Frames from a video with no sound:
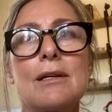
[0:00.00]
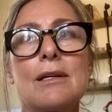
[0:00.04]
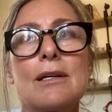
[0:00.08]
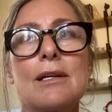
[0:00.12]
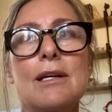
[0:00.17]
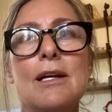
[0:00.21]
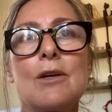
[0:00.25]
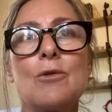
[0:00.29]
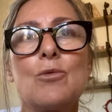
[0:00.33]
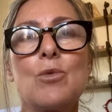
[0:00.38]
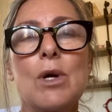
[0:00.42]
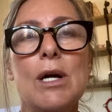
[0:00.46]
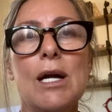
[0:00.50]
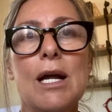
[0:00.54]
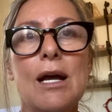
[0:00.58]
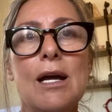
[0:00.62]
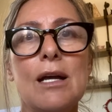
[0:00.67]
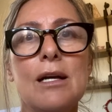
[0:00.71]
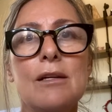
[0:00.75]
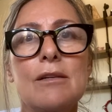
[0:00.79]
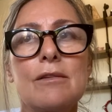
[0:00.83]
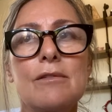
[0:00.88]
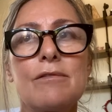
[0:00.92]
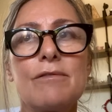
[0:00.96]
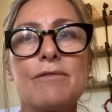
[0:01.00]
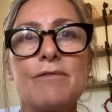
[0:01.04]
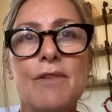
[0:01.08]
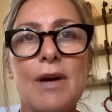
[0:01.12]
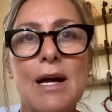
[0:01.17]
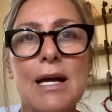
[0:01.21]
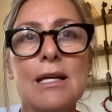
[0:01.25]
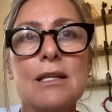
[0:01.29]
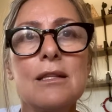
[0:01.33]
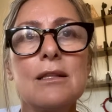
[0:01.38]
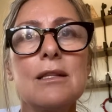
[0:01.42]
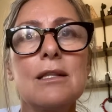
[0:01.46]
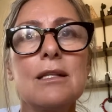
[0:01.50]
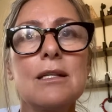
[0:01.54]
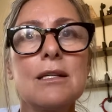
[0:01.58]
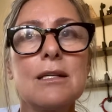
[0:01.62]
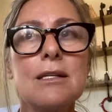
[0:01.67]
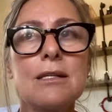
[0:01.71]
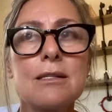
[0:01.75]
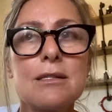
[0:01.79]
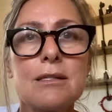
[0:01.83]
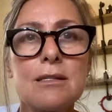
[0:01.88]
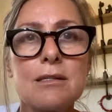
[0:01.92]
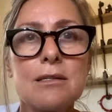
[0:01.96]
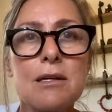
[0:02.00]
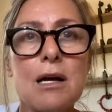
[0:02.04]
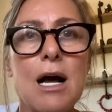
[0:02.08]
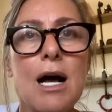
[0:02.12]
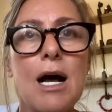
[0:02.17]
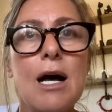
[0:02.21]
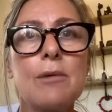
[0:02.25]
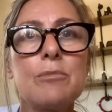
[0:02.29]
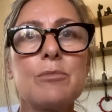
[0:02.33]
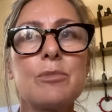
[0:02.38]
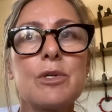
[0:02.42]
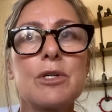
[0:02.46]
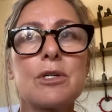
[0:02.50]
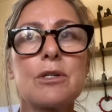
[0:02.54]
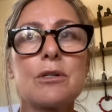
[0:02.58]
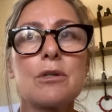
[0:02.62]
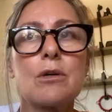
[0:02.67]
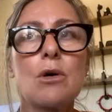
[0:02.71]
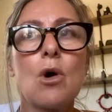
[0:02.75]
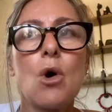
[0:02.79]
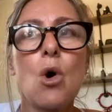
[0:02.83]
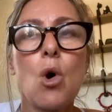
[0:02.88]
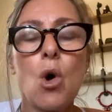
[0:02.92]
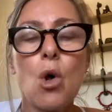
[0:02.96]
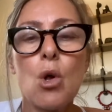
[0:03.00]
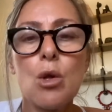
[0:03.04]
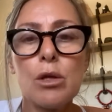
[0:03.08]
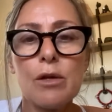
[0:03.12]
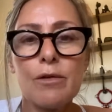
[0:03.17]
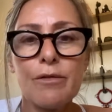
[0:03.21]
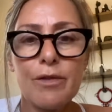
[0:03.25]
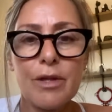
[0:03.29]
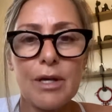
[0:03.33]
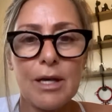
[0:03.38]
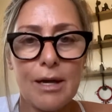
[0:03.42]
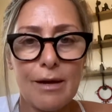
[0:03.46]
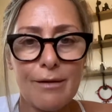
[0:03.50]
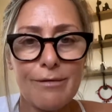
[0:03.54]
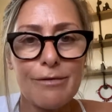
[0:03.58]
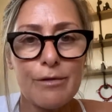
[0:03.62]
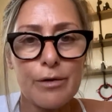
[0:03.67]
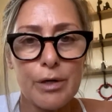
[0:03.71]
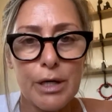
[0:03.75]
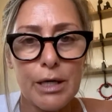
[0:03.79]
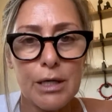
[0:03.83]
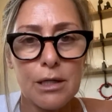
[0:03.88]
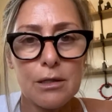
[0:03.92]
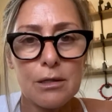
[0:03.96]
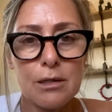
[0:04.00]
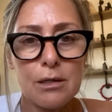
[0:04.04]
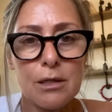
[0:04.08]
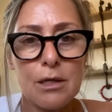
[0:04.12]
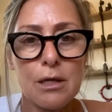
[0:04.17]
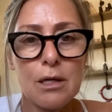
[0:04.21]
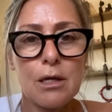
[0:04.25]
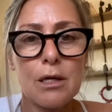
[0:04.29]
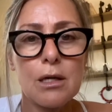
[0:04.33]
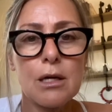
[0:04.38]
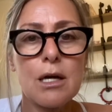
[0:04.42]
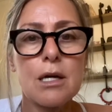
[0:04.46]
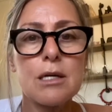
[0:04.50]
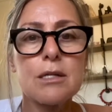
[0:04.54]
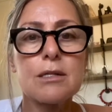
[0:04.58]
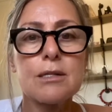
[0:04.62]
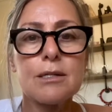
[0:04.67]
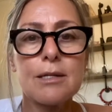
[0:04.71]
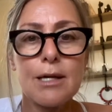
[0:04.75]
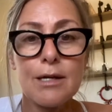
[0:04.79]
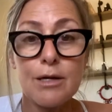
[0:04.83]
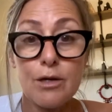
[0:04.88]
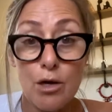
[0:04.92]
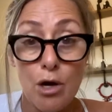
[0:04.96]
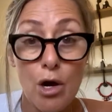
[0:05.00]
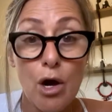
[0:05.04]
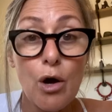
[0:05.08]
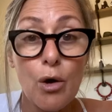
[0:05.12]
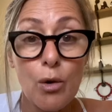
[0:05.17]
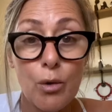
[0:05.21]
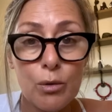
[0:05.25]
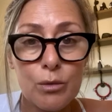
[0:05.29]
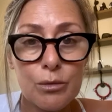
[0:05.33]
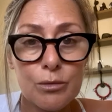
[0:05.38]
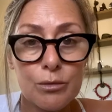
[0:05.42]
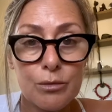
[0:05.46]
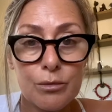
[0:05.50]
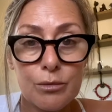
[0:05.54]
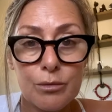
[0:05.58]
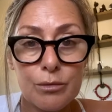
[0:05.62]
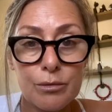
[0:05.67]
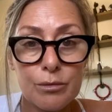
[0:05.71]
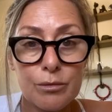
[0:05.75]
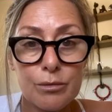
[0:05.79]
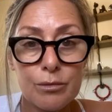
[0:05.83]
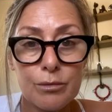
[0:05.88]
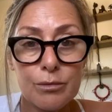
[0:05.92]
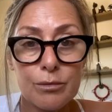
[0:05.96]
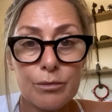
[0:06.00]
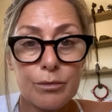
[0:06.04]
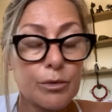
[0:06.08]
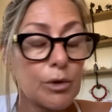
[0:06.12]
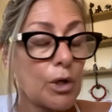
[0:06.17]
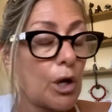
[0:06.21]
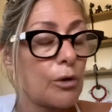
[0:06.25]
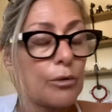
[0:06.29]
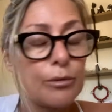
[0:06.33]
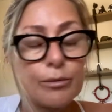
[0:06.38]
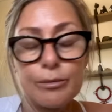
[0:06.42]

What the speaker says: And when I finally stopped all of the efforting and said no, no,